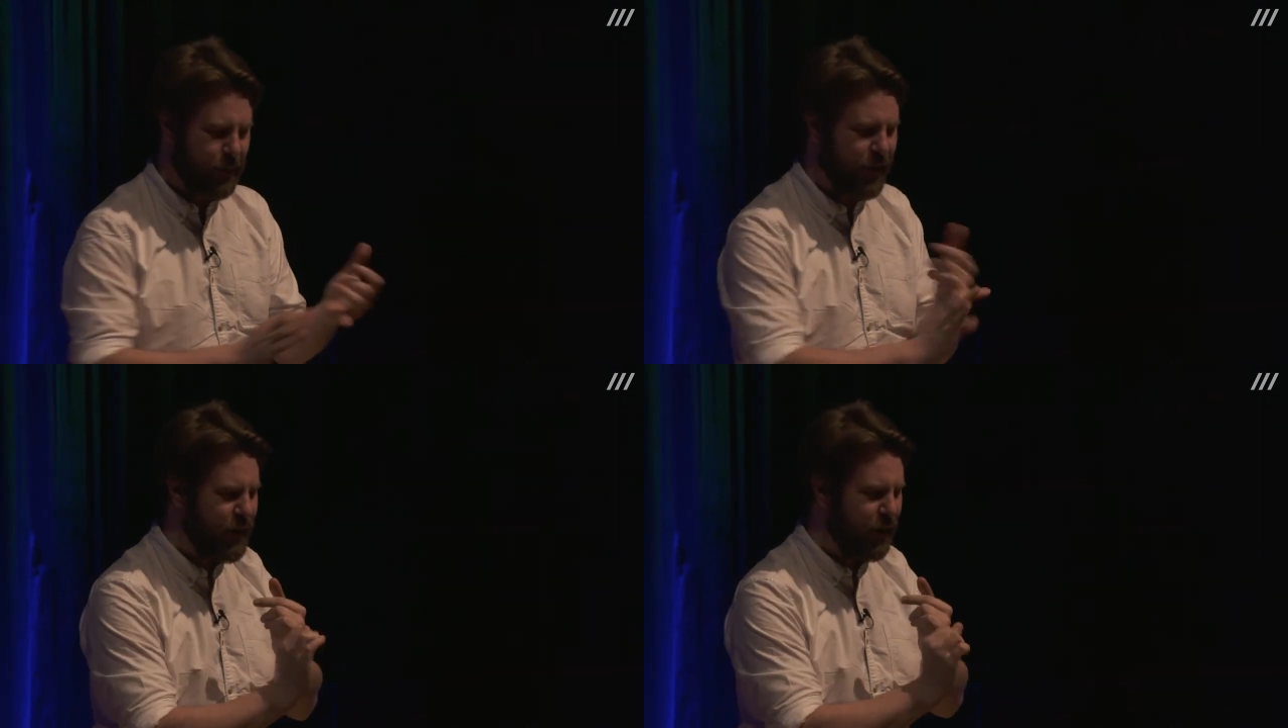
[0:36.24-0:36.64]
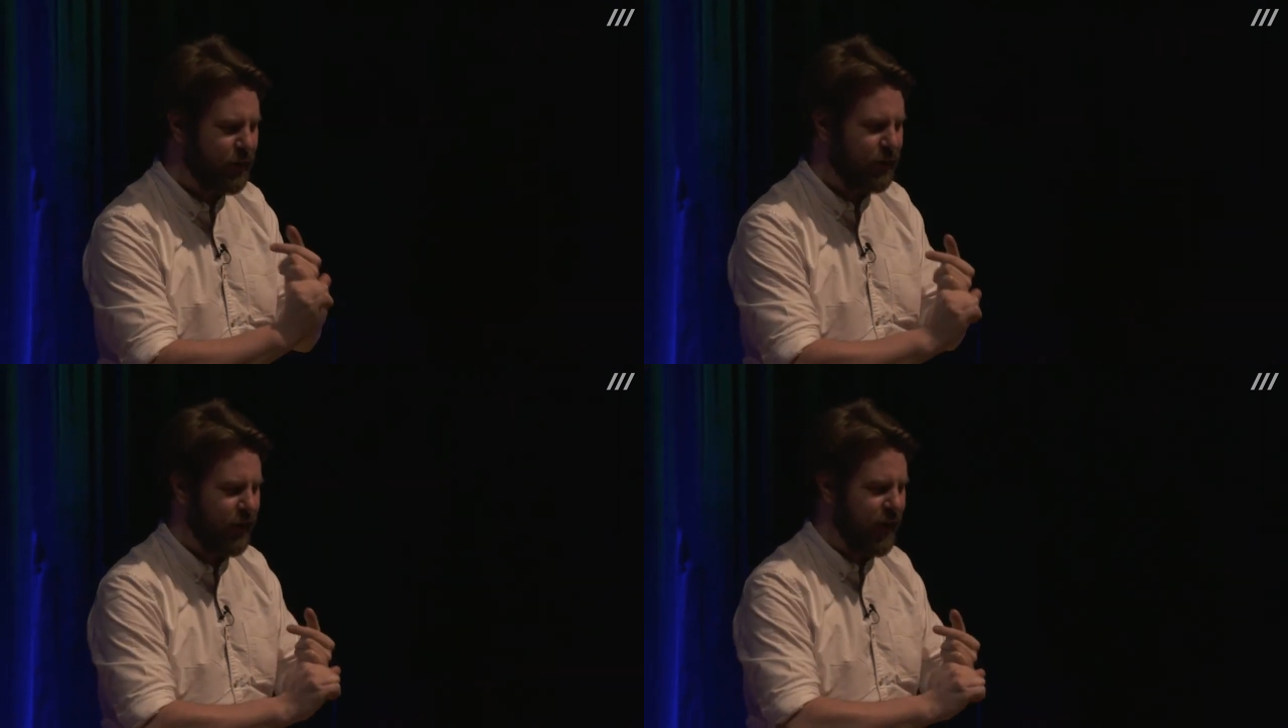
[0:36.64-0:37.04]
One of
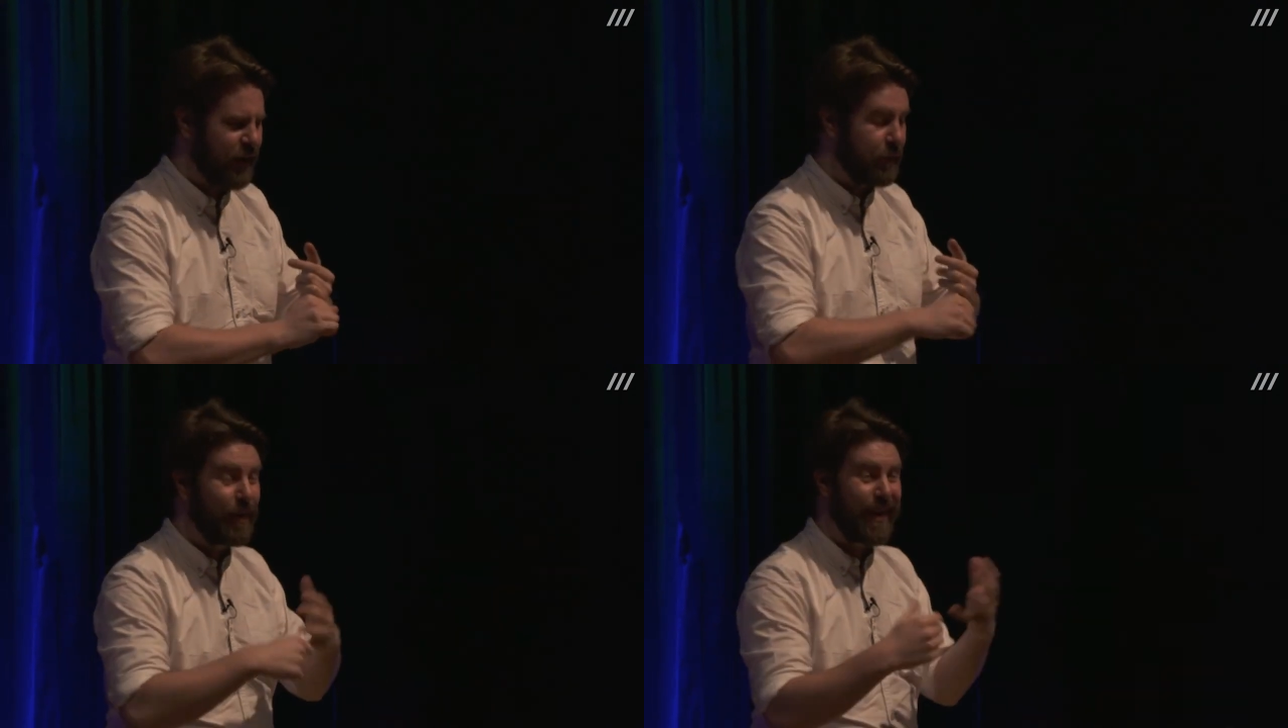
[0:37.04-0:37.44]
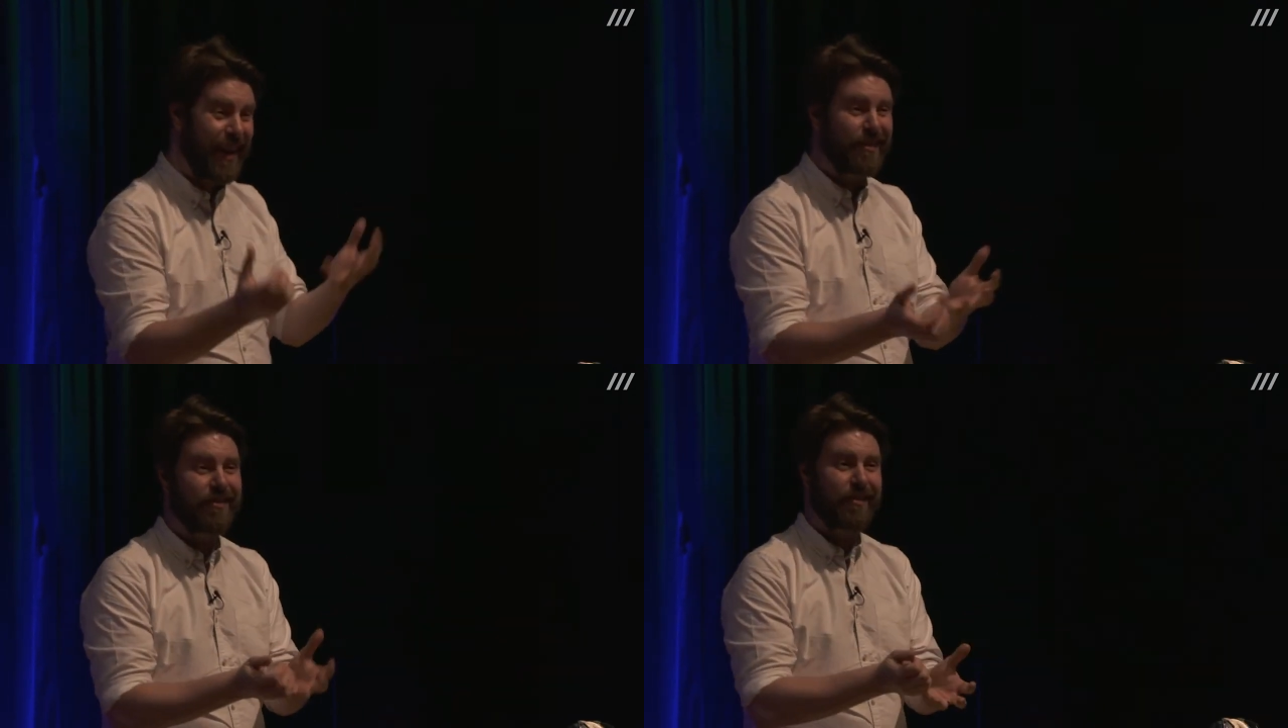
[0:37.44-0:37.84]
those is
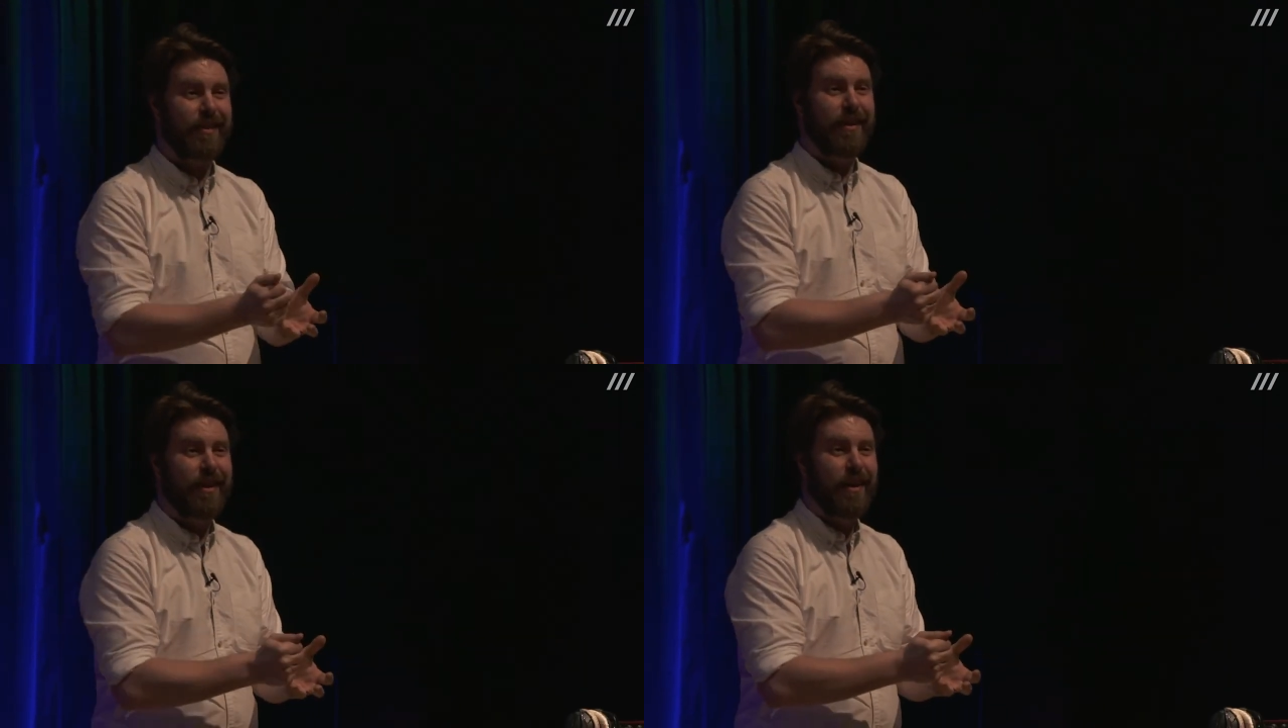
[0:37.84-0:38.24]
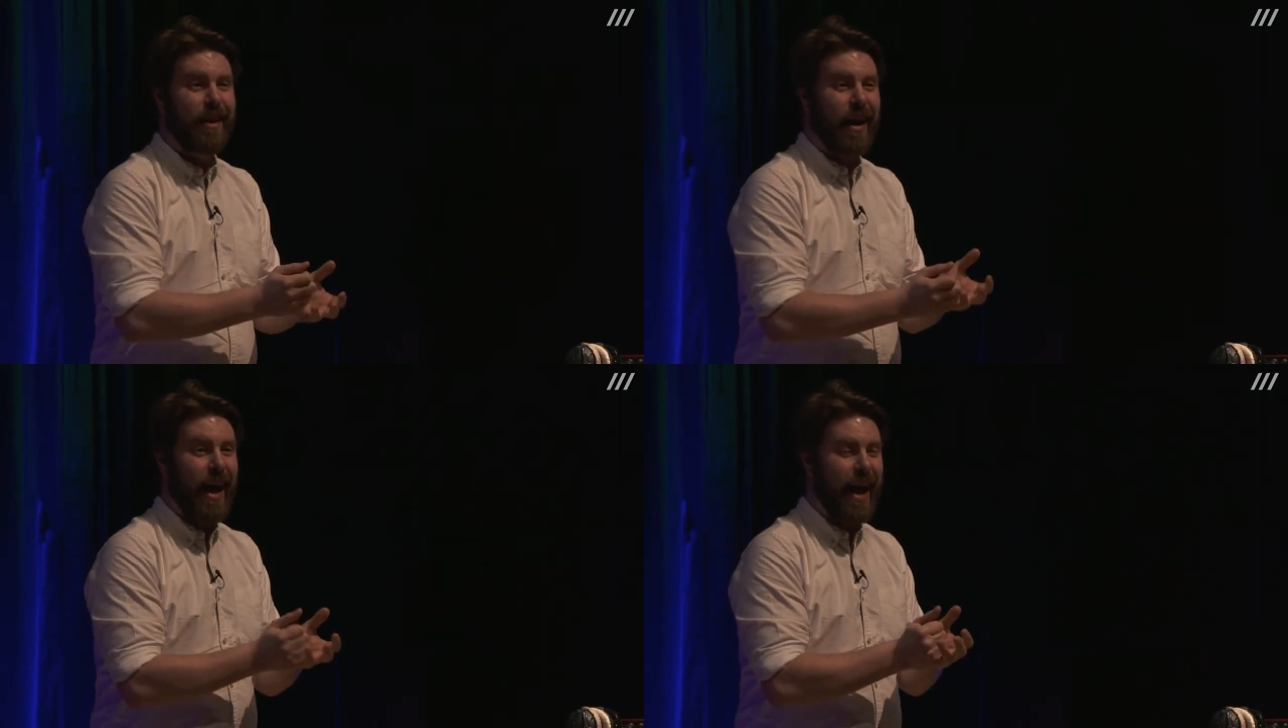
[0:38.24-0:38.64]
place
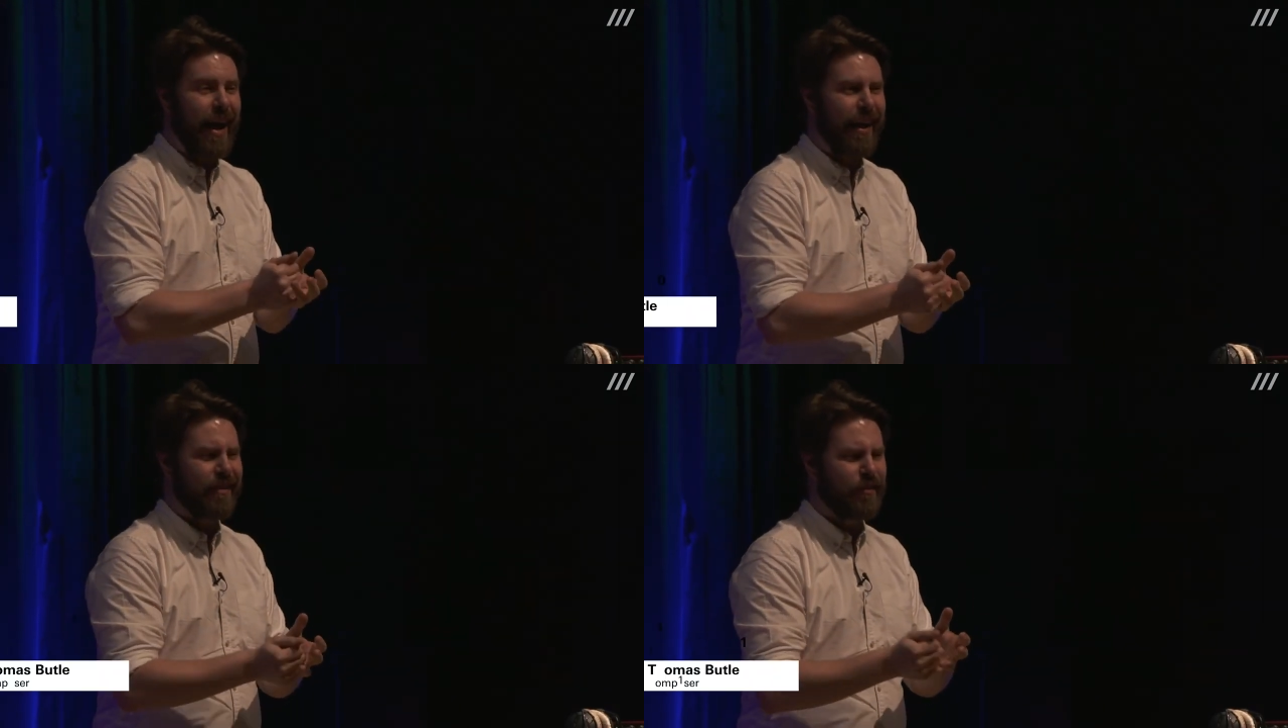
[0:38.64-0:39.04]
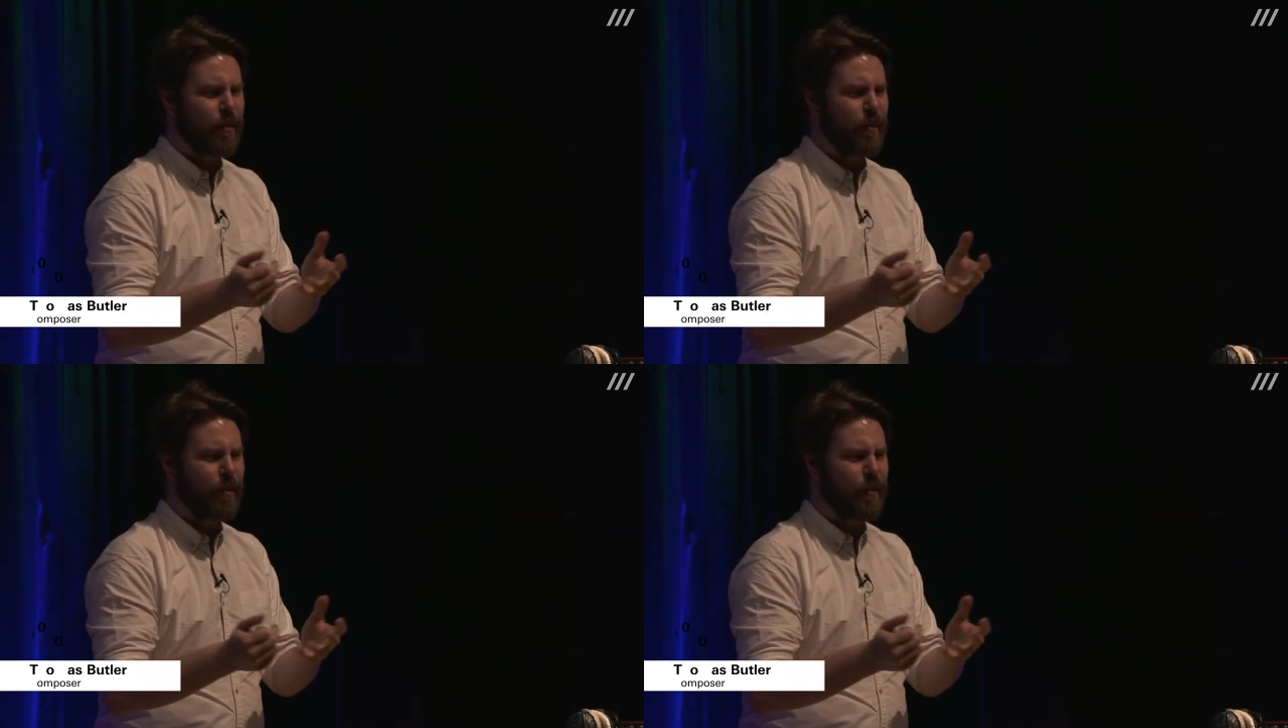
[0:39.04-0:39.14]
and